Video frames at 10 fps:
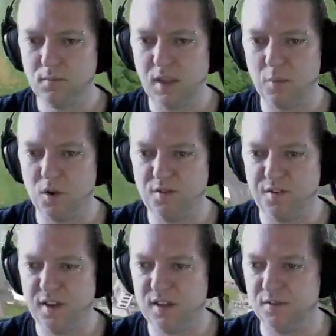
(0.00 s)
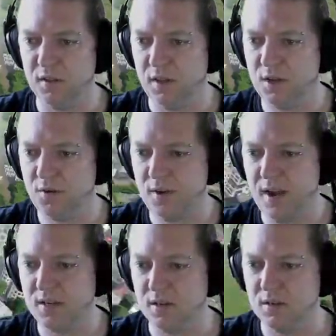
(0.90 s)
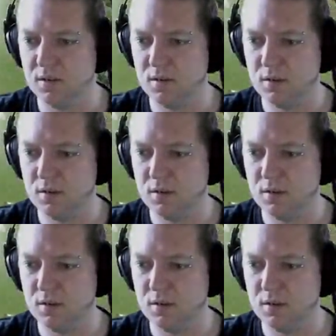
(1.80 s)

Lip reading: and we've effectively created